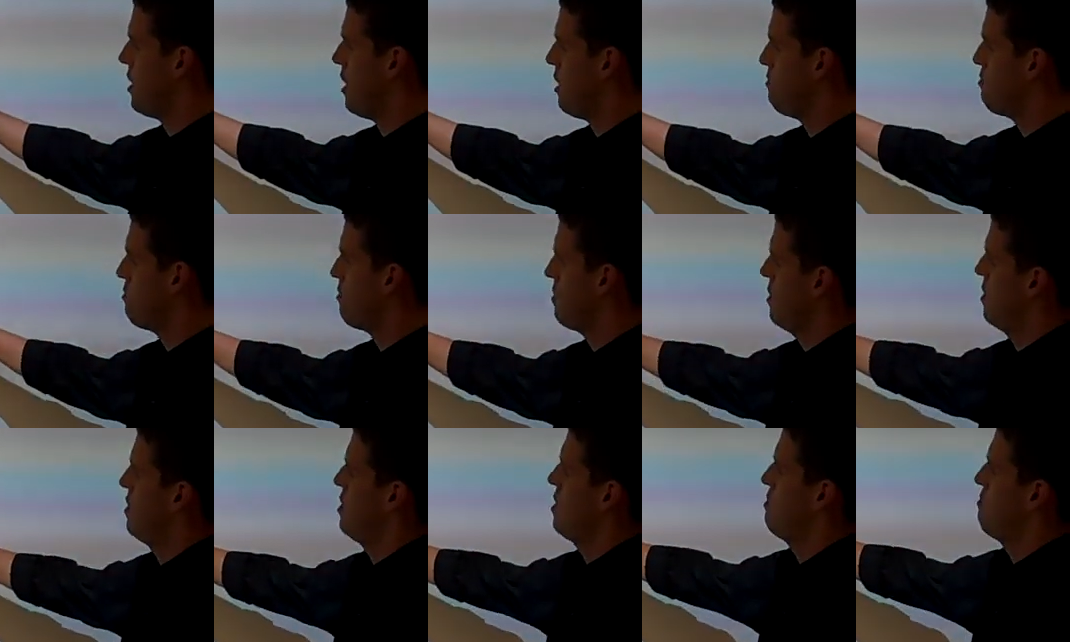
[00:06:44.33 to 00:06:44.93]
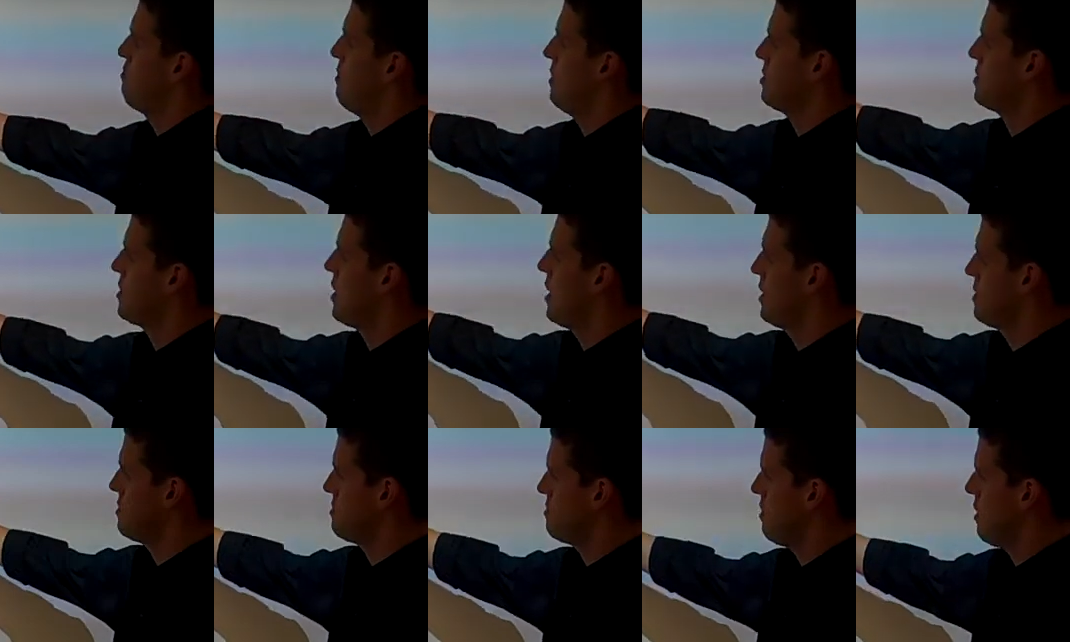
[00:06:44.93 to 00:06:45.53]
up, my
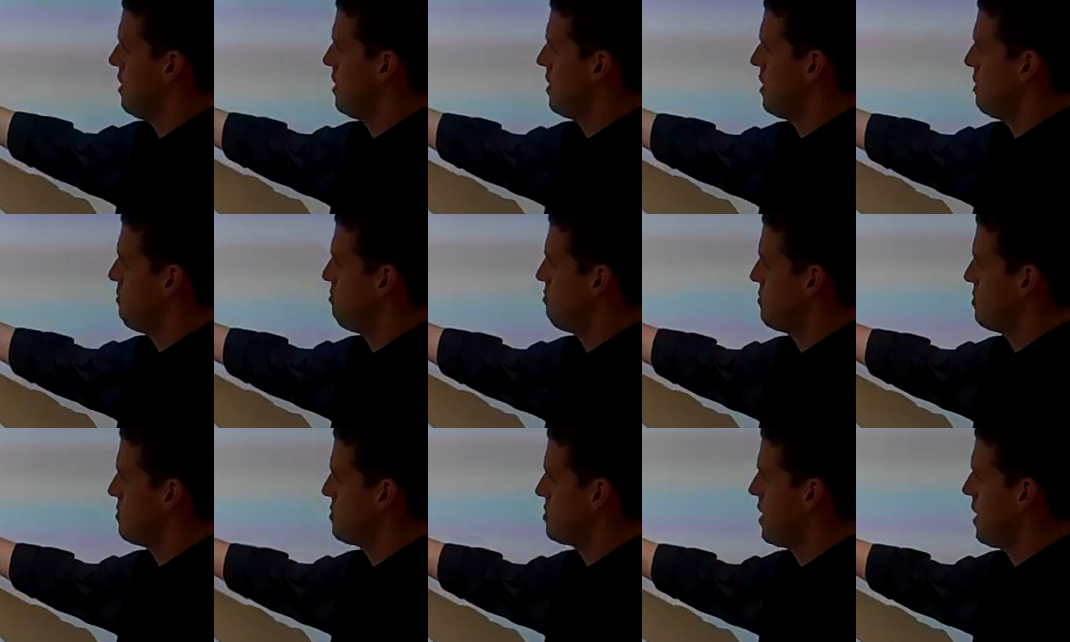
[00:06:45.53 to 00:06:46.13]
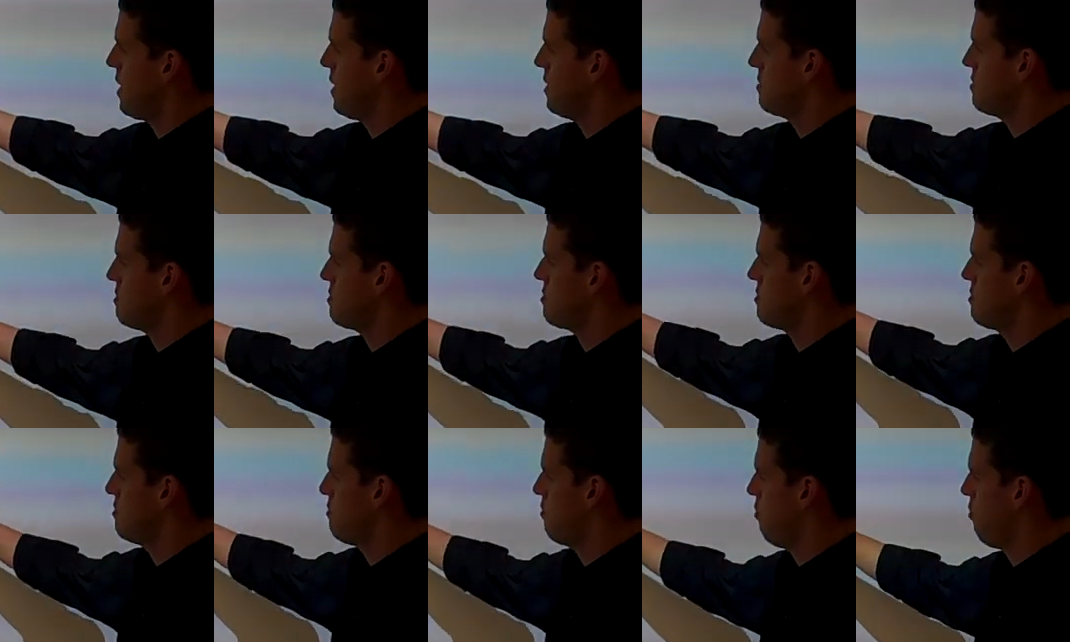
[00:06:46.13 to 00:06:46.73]
10's lined up with the
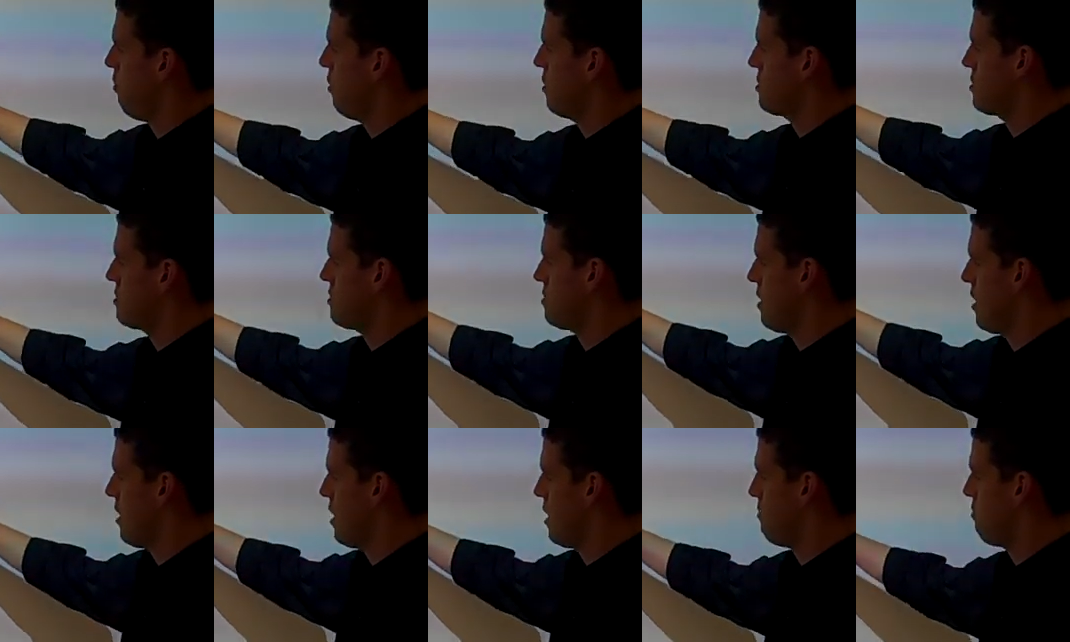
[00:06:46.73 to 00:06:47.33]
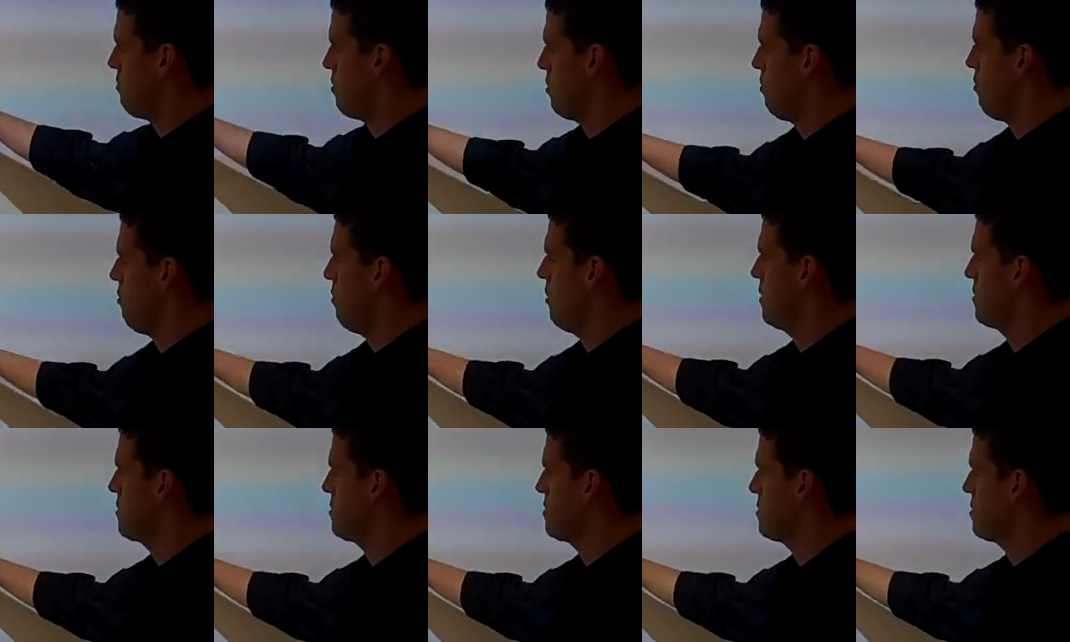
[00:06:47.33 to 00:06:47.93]
10's, 1's is lined up with the
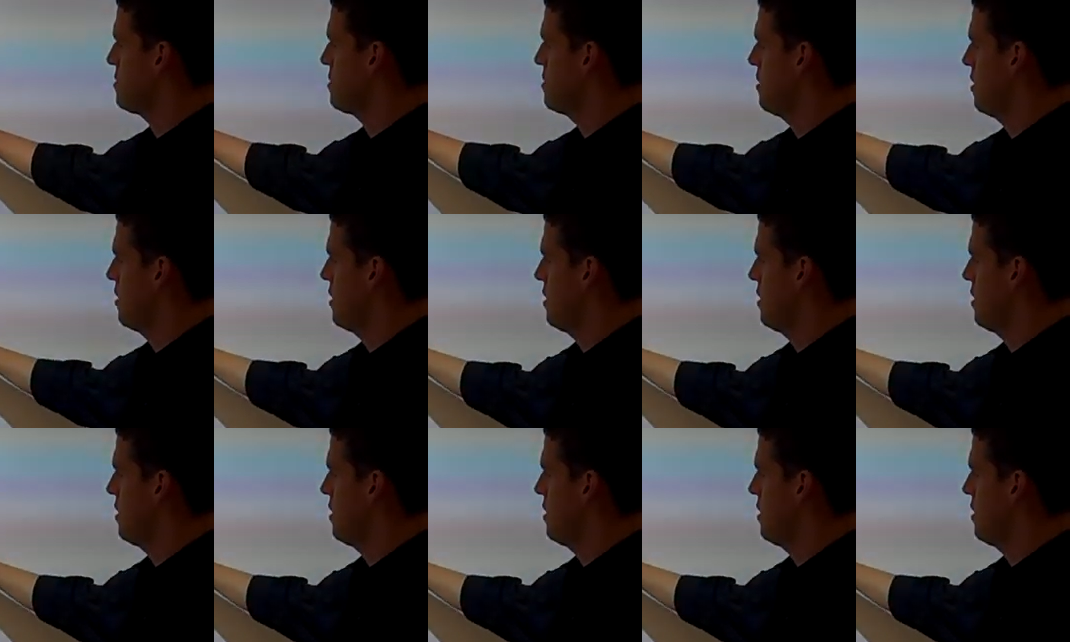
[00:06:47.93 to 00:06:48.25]
1's,